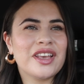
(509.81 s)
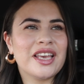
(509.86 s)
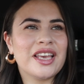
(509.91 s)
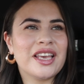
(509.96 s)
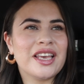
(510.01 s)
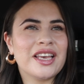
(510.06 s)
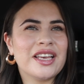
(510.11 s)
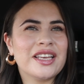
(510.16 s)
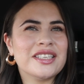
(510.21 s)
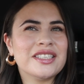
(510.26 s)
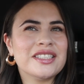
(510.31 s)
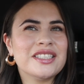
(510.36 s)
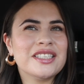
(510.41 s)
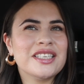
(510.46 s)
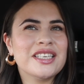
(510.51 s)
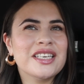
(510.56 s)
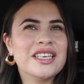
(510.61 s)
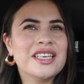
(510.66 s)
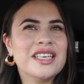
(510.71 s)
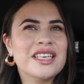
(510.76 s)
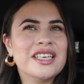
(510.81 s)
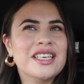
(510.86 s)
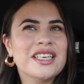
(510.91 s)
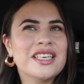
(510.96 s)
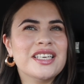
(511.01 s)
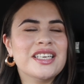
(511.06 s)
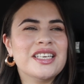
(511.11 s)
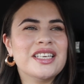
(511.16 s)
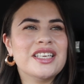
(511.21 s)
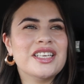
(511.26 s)
and
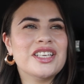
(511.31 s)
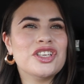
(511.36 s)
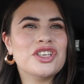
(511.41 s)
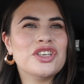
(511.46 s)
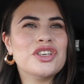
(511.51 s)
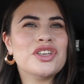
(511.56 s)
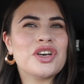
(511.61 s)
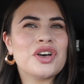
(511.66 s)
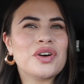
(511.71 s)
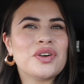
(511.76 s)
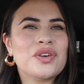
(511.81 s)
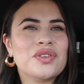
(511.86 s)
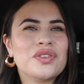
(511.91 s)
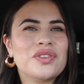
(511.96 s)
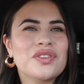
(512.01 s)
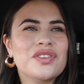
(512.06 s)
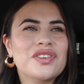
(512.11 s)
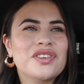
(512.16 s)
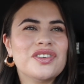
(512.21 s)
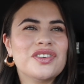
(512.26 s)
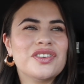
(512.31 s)
you know